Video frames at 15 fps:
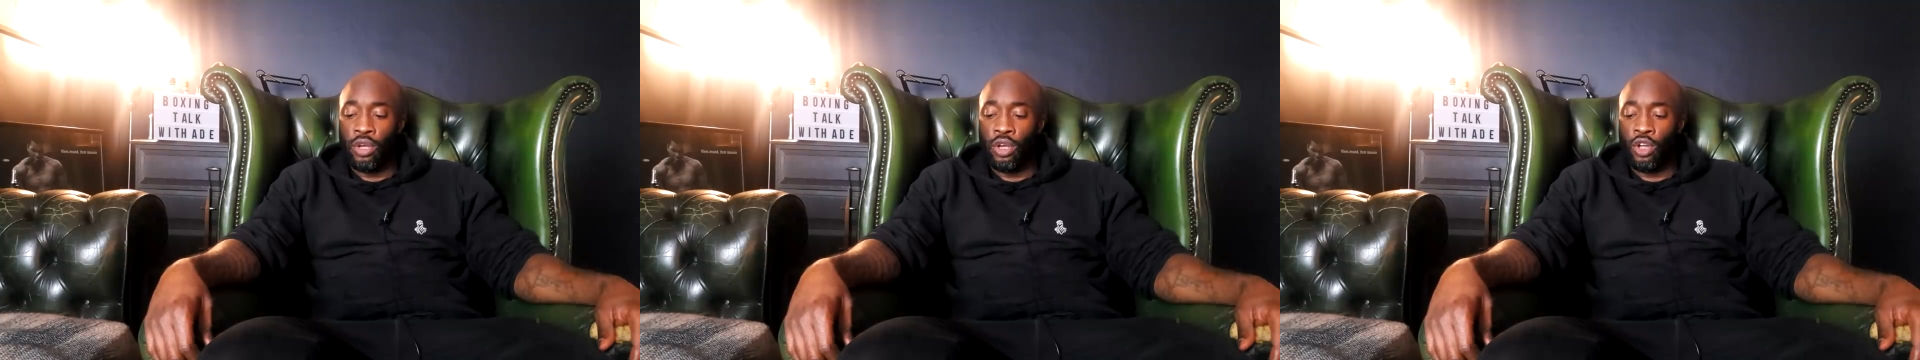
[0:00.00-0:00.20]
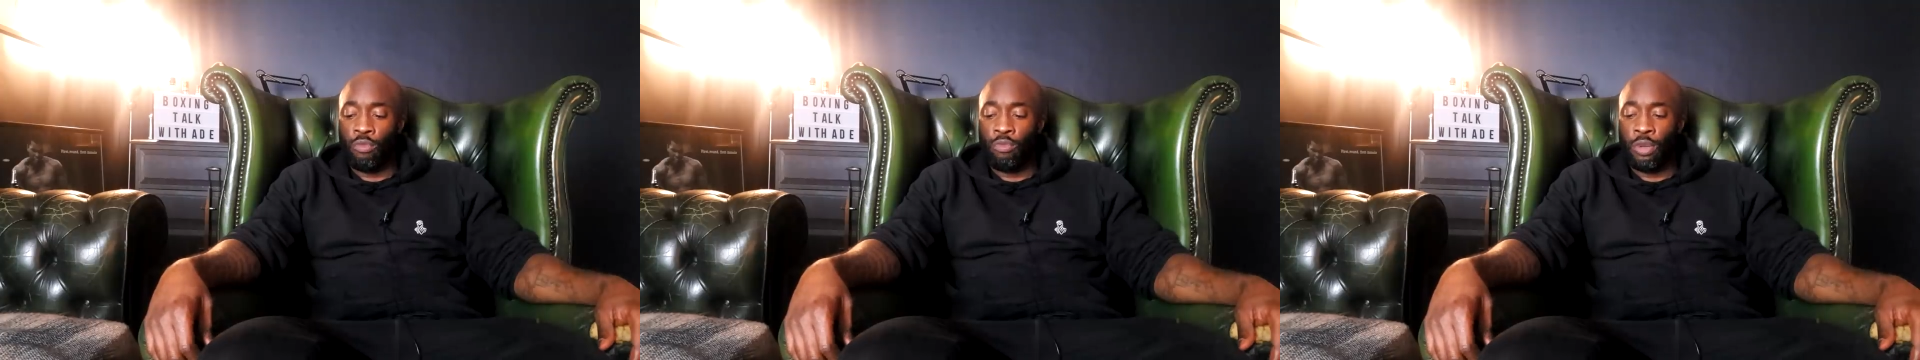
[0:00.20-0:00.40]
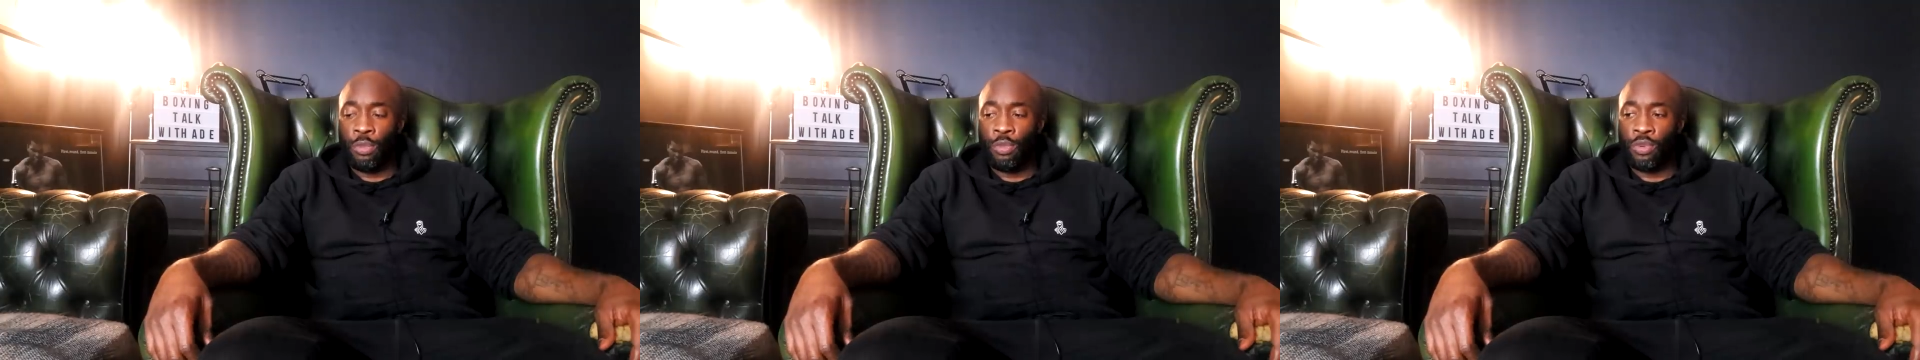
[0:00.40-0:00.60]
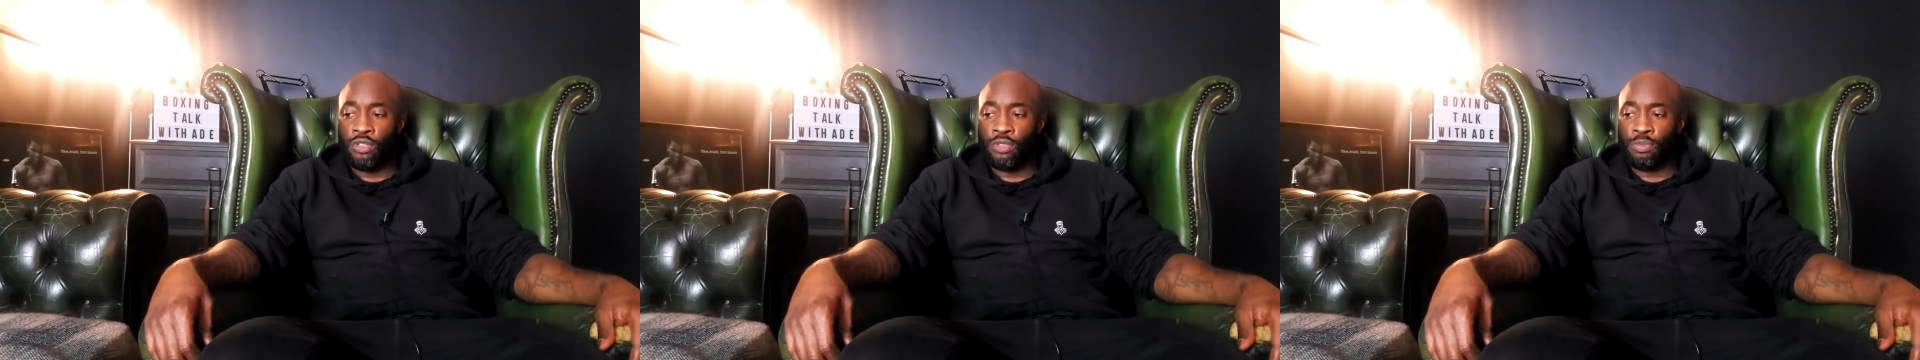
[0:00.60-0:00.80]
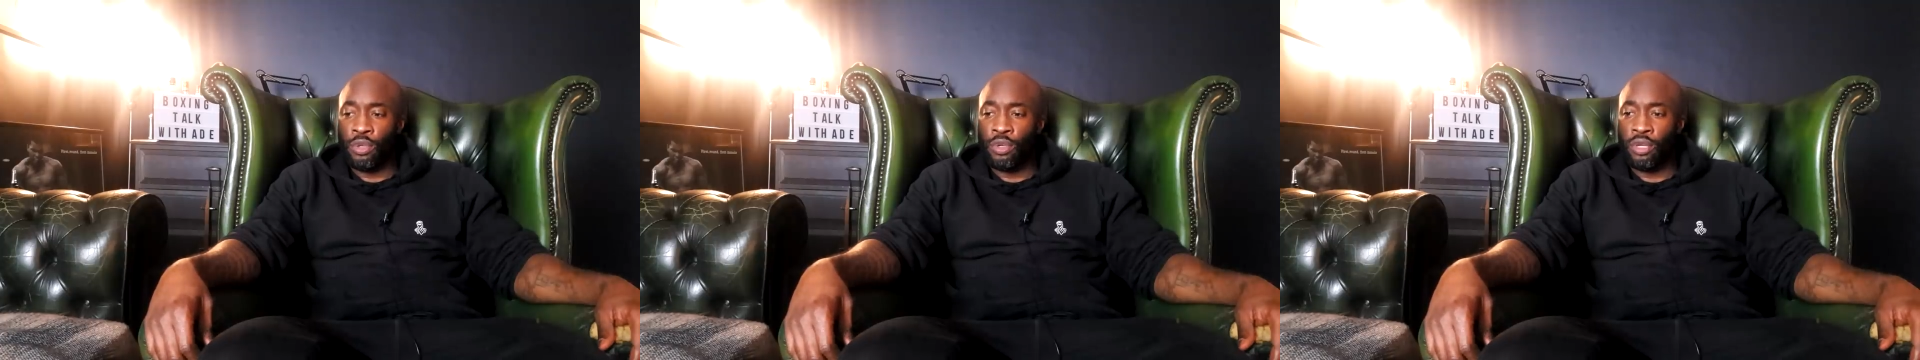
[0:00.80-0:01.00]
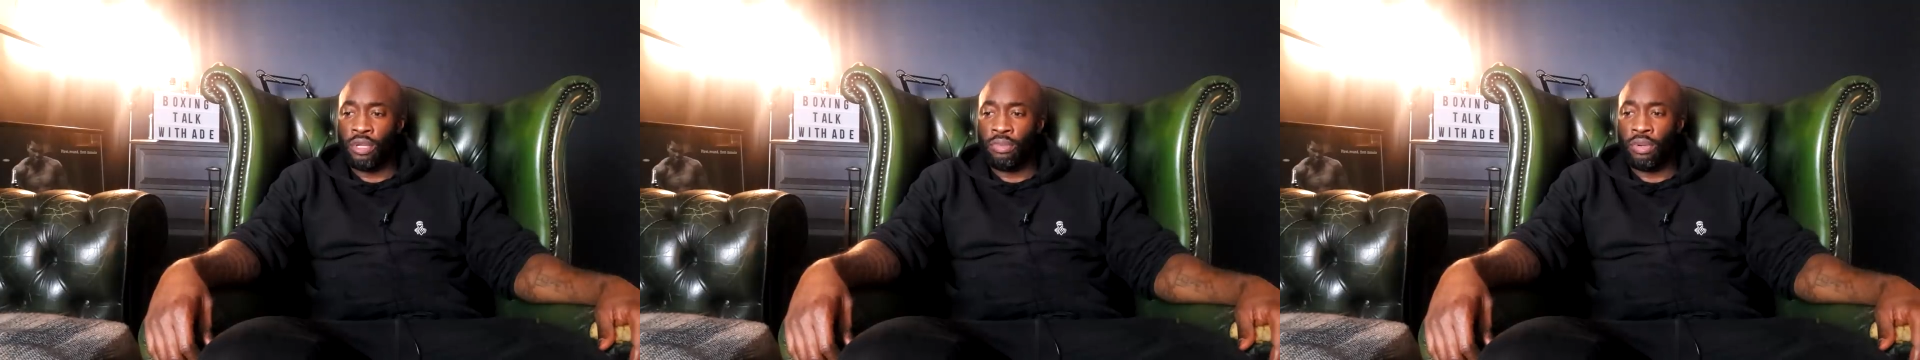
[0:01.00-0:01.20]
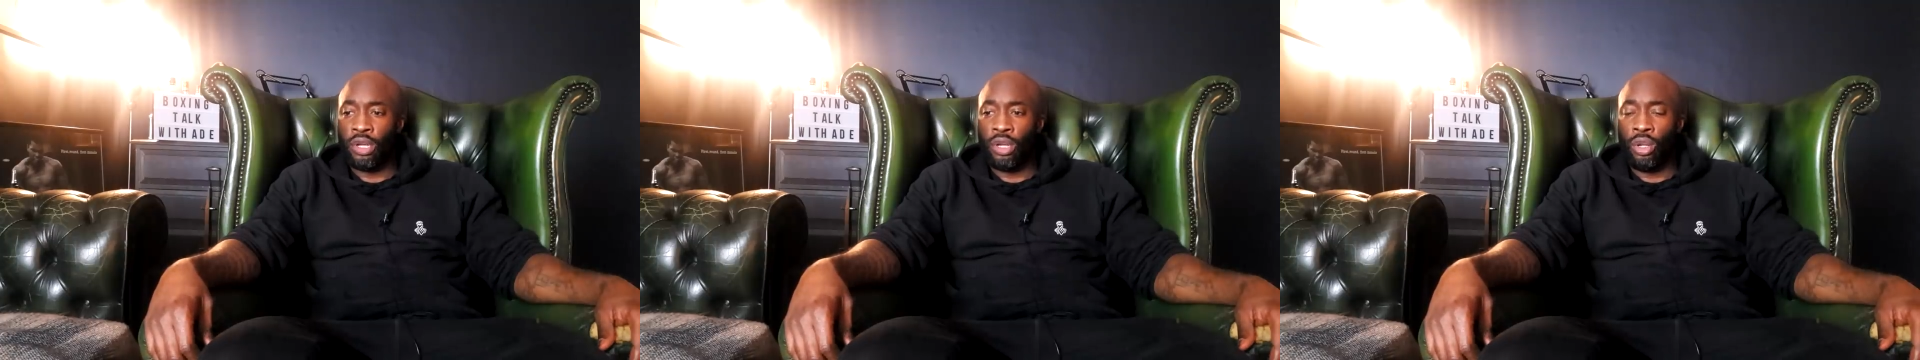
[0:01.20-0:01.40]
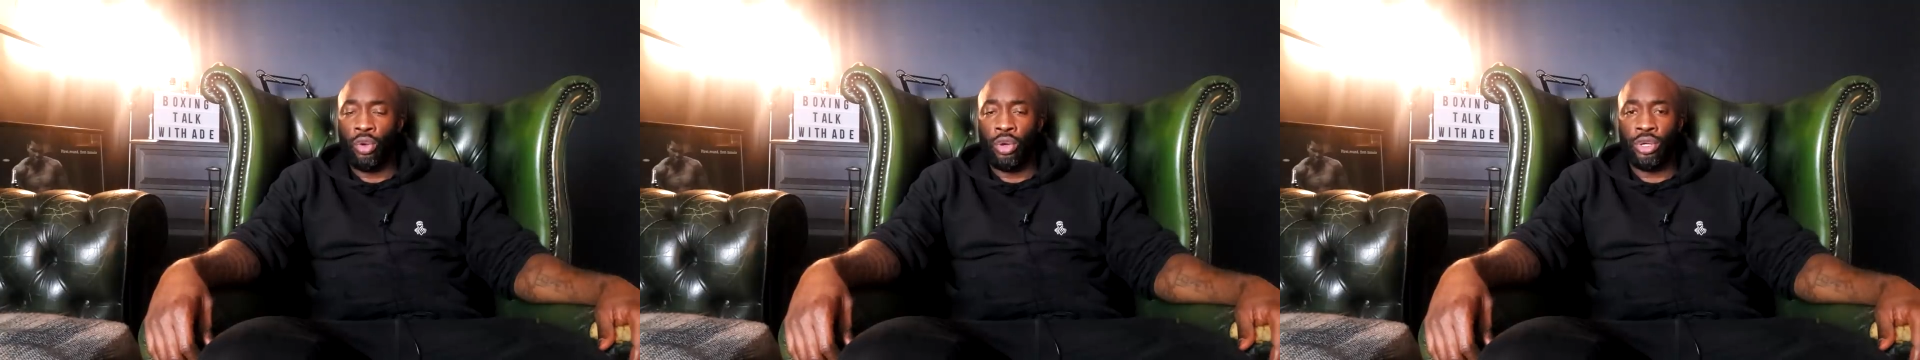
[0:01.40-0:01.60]
a lot of people have spoken about
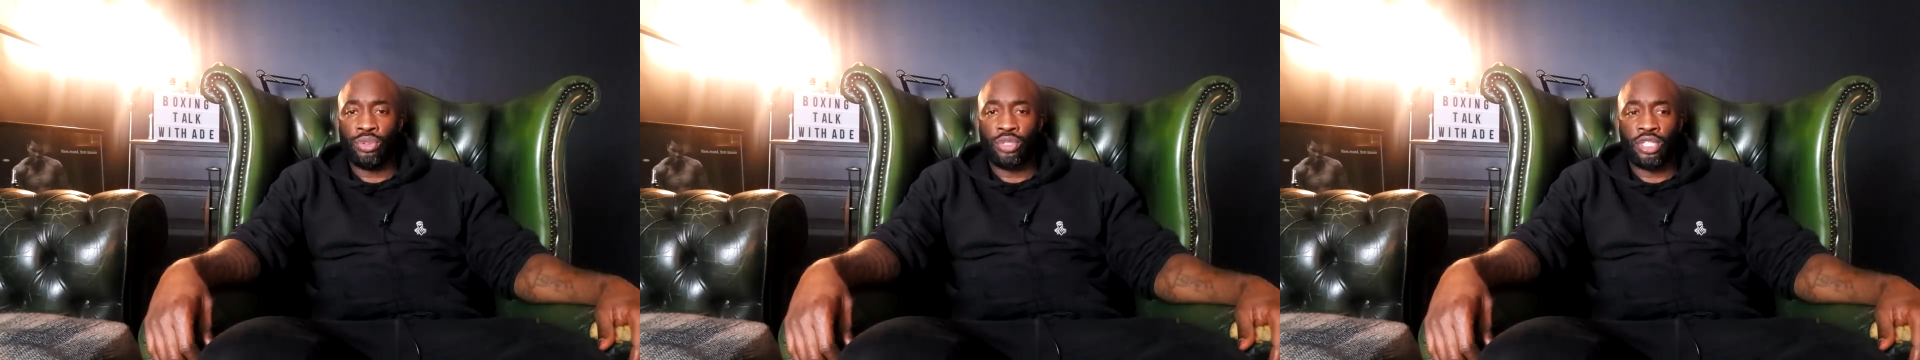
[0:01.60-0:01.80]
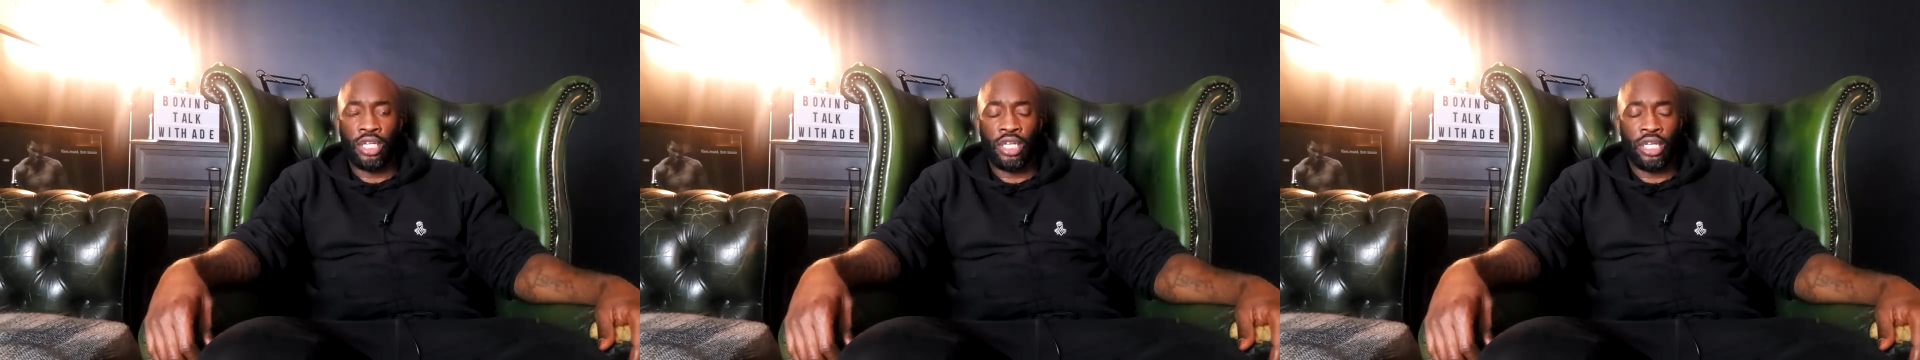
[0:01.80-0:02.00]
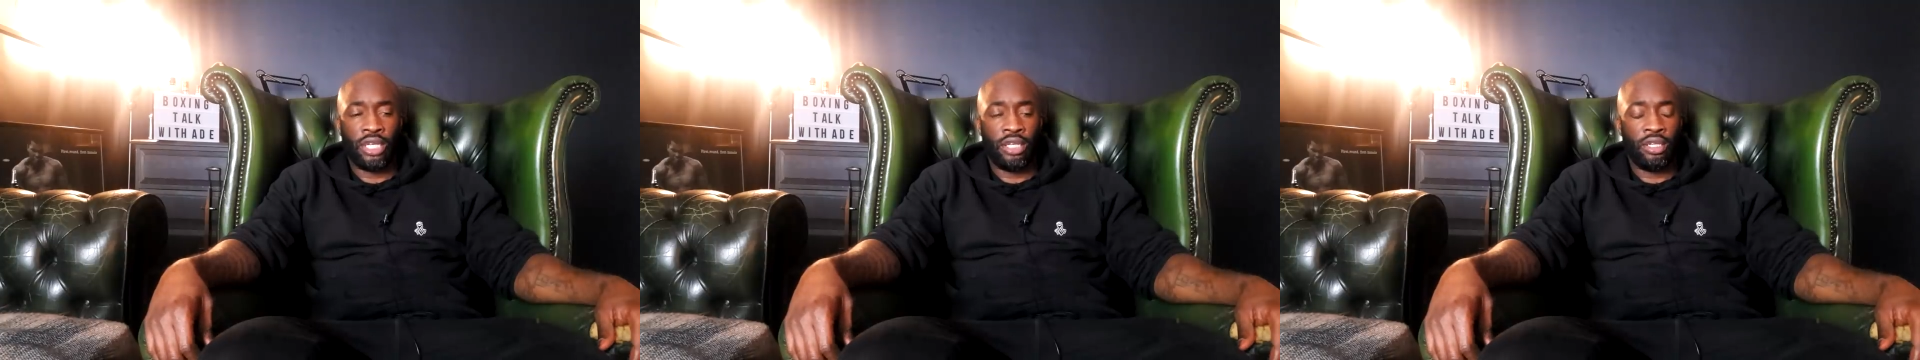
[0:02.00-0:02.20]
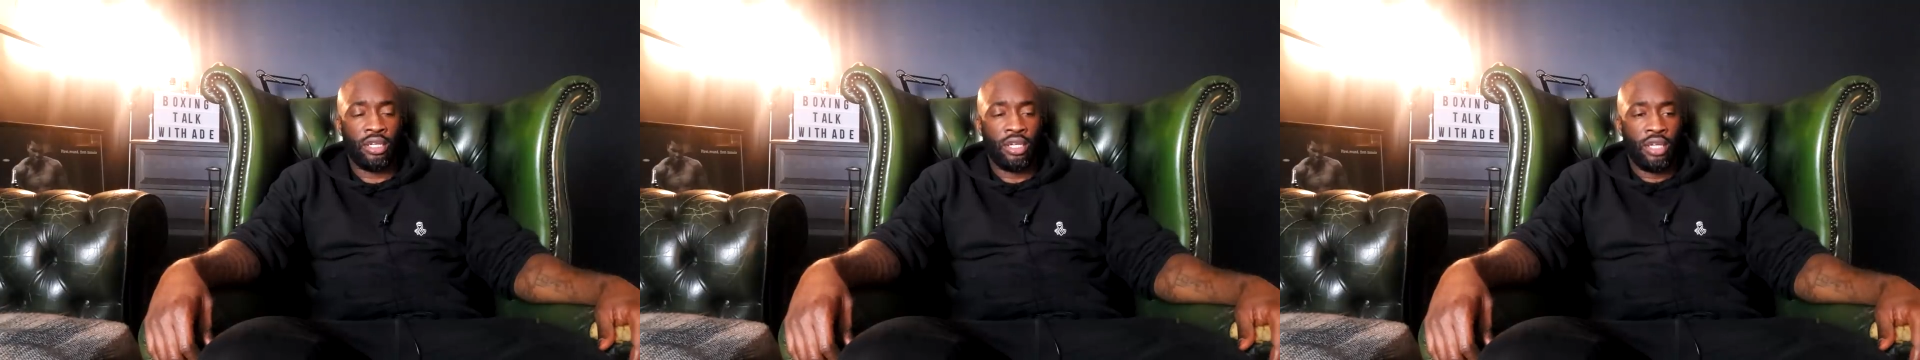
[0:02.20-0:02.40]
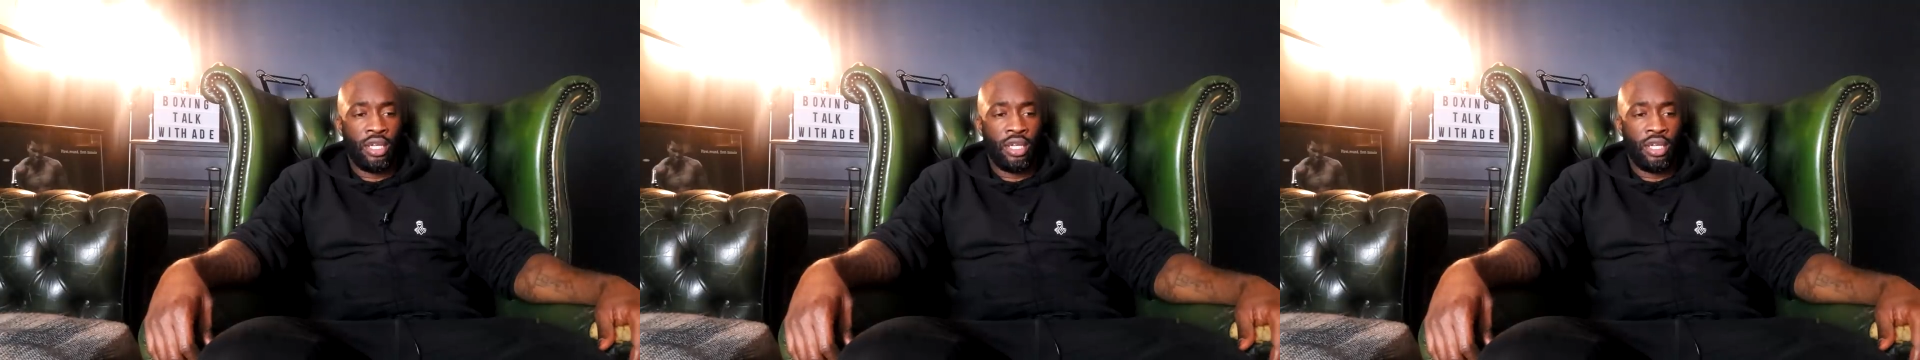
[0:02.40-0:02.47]
loyalty, and